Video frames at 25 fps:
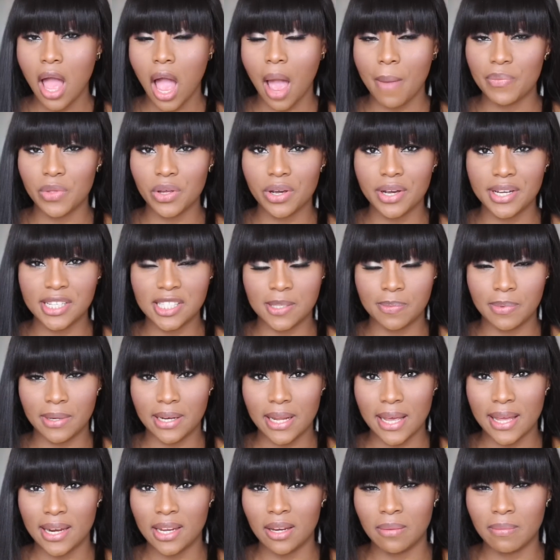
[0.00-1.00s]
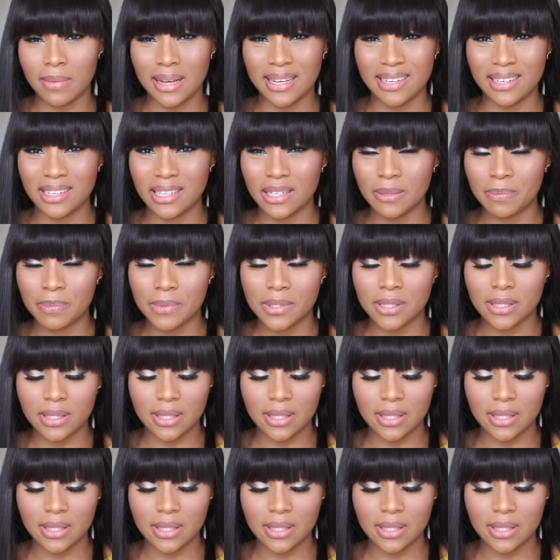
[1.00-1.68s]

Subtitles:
I'm not going to be lining my lips.